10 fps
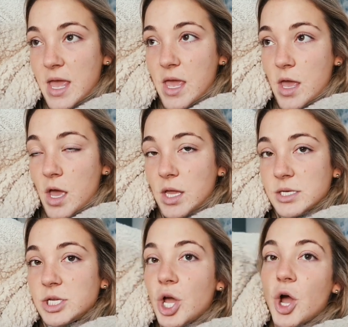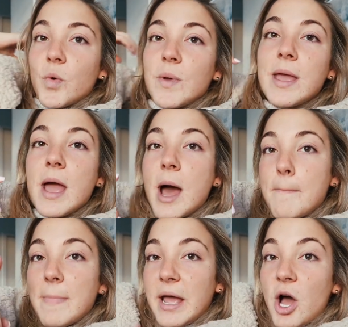And we
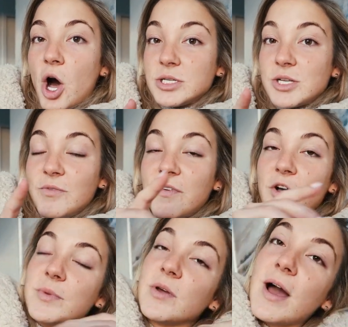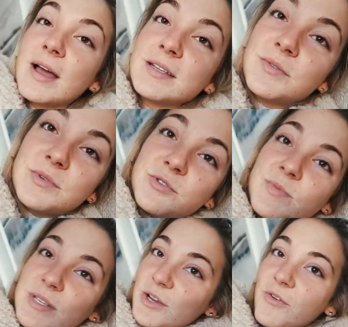might also film you guys, which
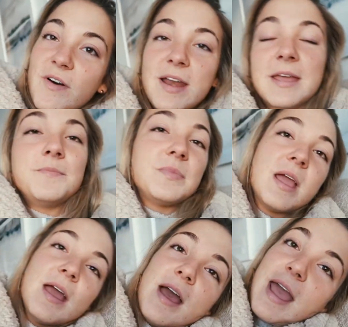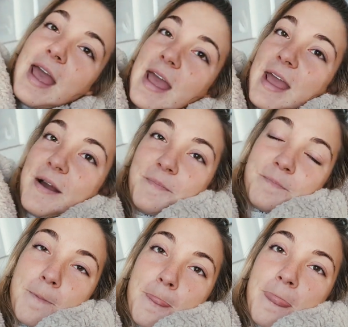would be so funny, a
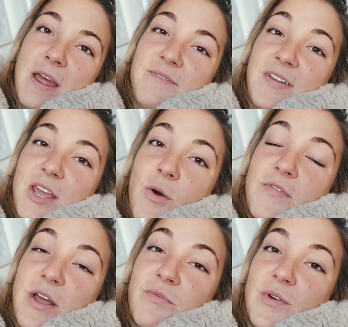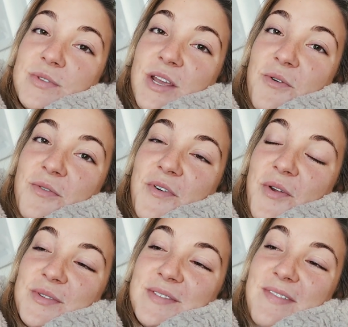video of like roasting old
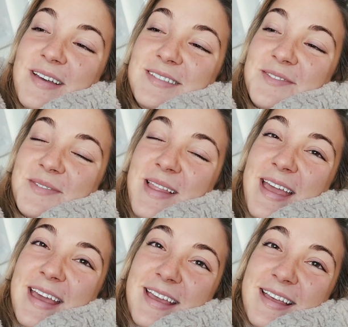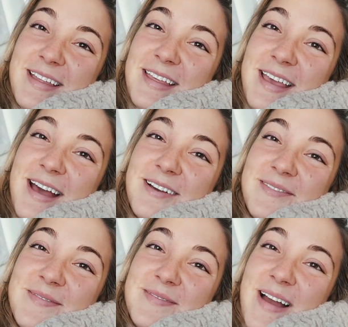photos of us or like, yeah.
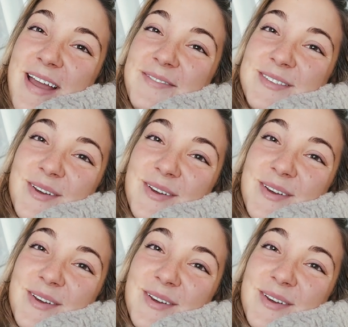I'm